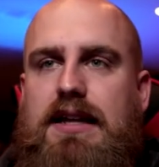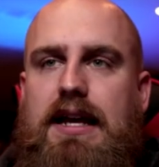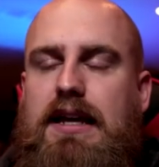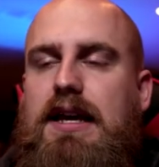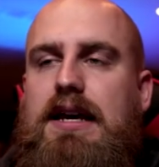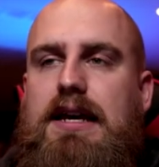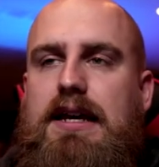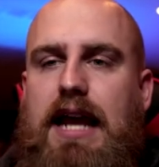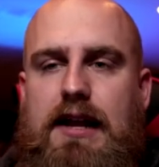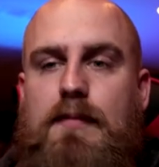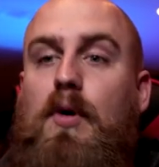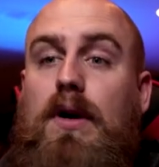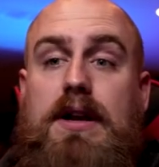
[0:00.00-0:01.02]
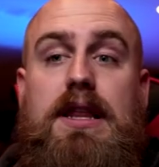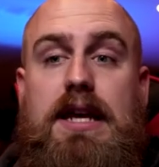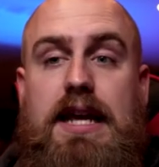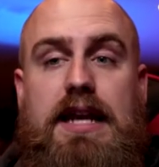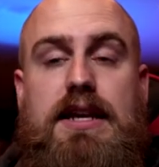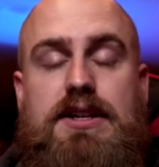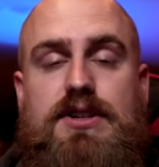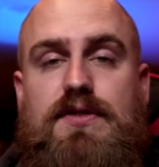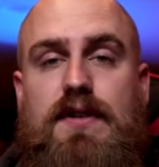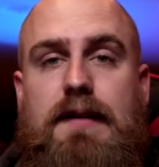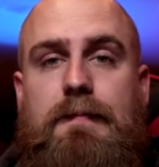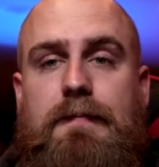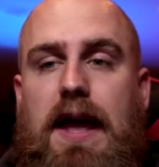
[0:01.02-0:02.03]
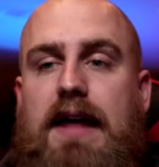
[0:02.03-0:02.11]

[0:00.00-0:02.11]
like getting more into the industry,